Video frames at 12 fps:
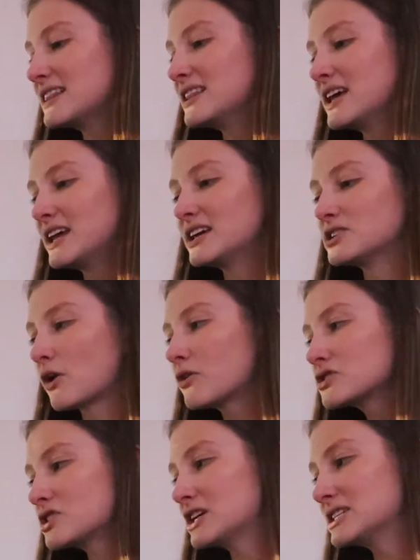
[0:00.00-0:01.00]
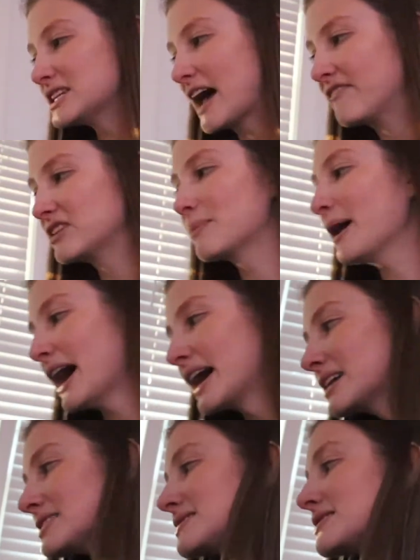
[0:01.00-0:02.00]
and then Dollar Tree didn't have any
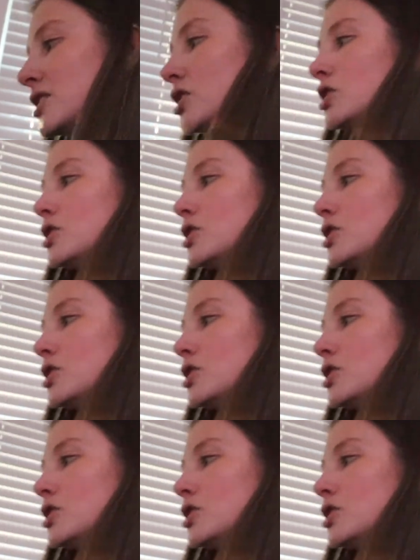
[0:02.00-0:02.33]
bags.